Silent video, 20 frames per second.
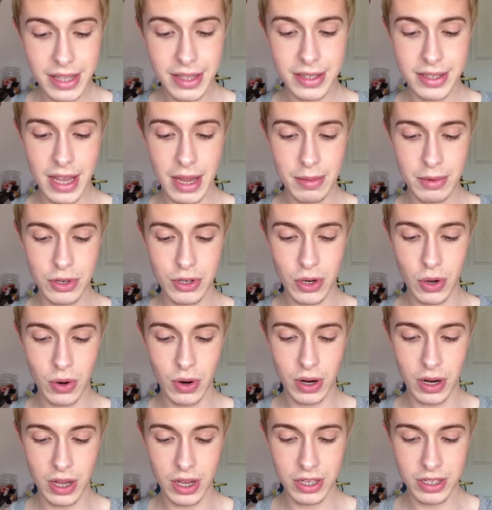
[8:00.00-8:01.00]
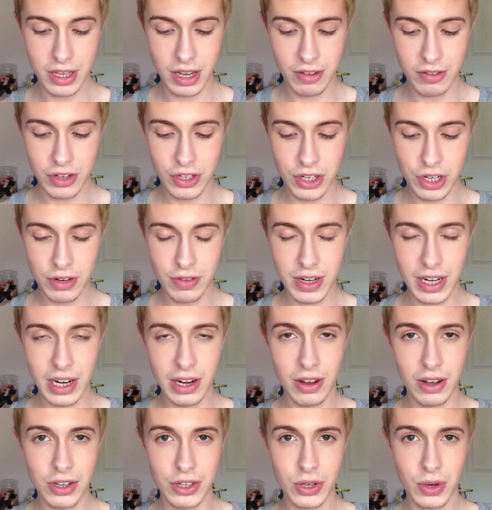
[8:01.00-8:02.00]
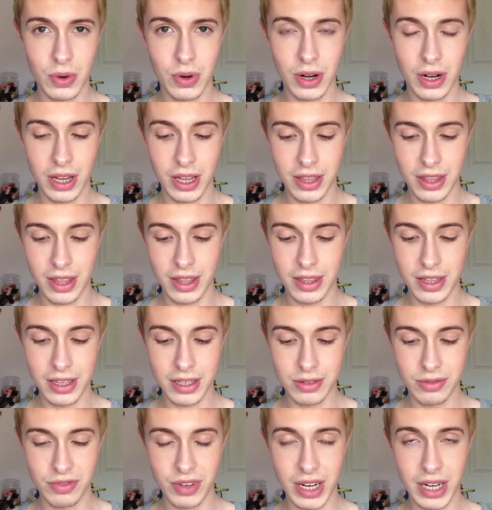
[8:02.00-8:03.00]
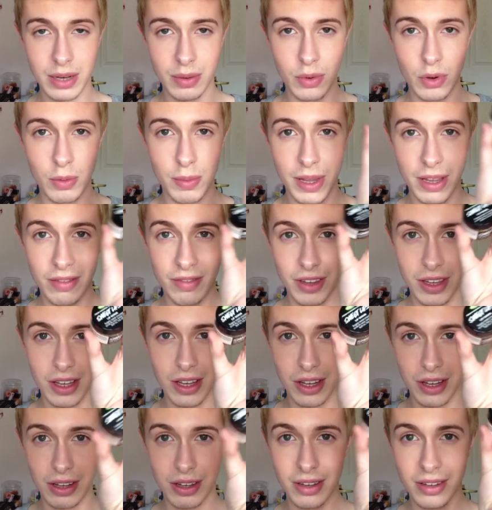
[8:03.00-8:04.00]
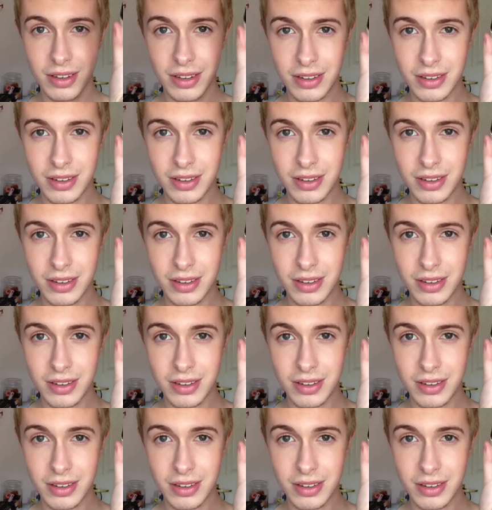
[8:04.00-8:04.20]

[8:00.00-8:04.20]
the same as chocolate, so if you do really like chocolate, then this really will be for you.